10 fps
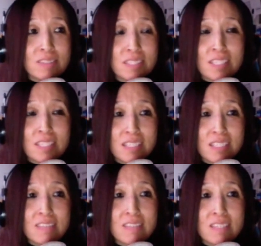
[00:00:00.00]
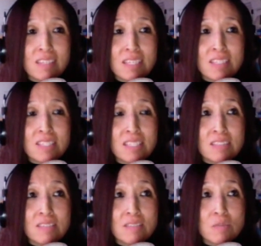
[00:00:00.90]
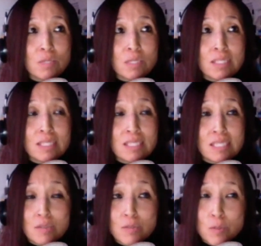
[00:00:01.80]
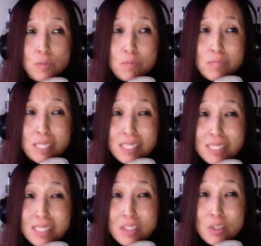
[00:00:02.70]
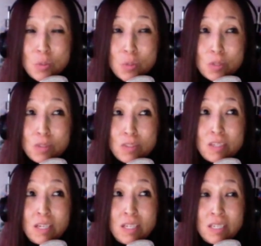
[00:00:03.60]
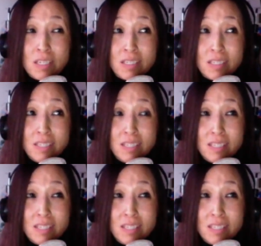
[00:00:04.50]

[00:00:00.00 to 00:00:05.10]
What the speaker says: And again, the things that really stand out for me in your words are